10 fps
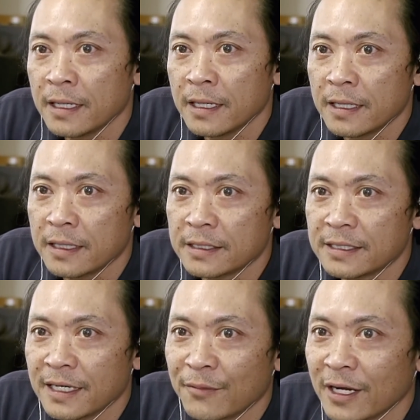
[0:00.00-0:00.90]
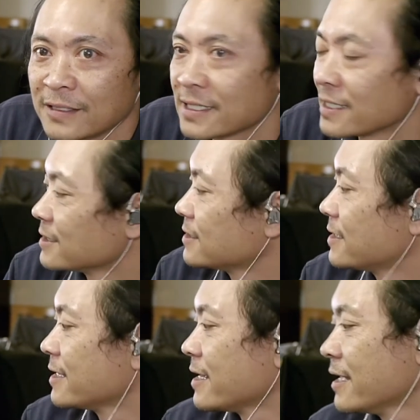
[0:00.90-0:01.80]
Good day, but I was gonna.
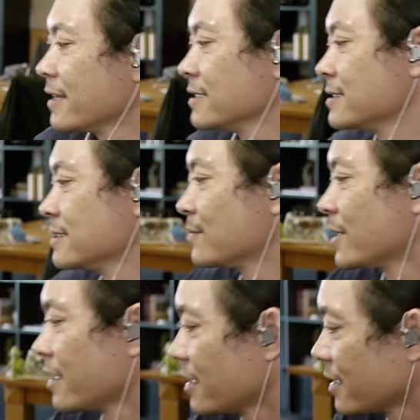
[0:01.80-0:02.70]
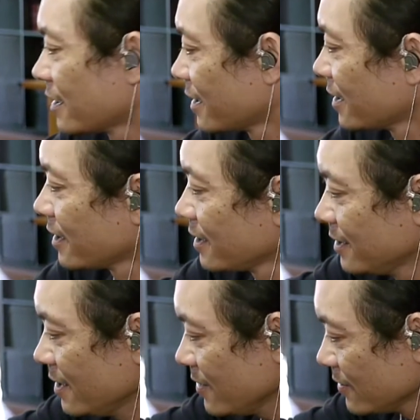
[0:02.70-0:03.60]
This is my
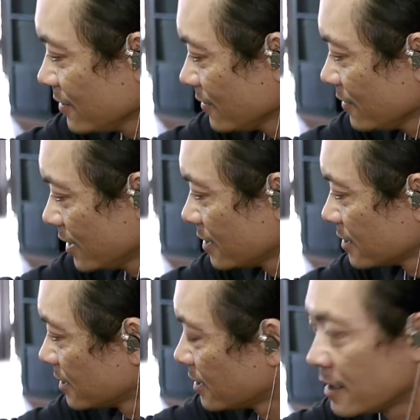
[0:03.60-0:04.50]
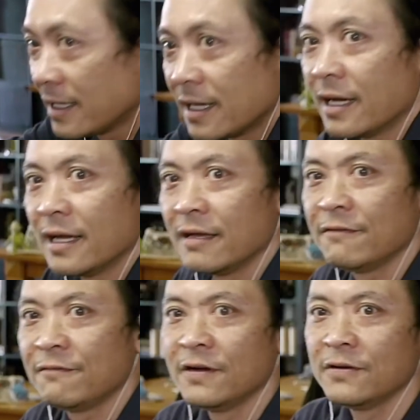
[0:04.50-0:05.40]
new
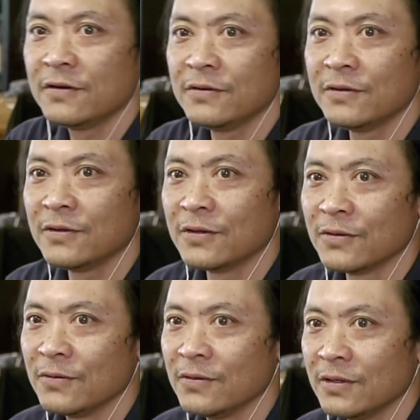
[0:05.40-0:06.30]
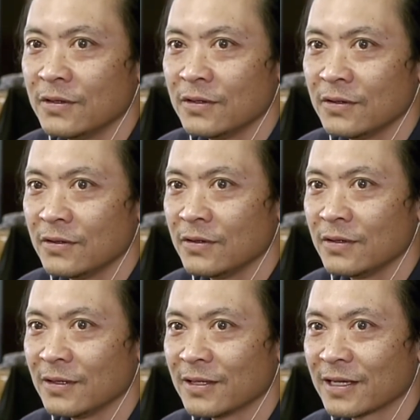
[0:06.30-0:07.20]
iPhone. Woo!
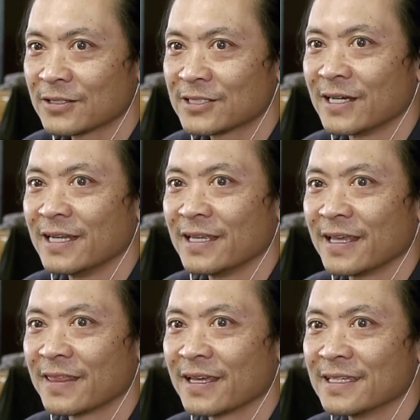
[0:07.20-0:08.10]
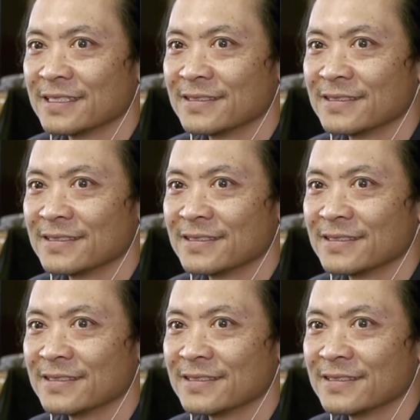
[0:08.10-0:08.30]
Look how shiny that thing is.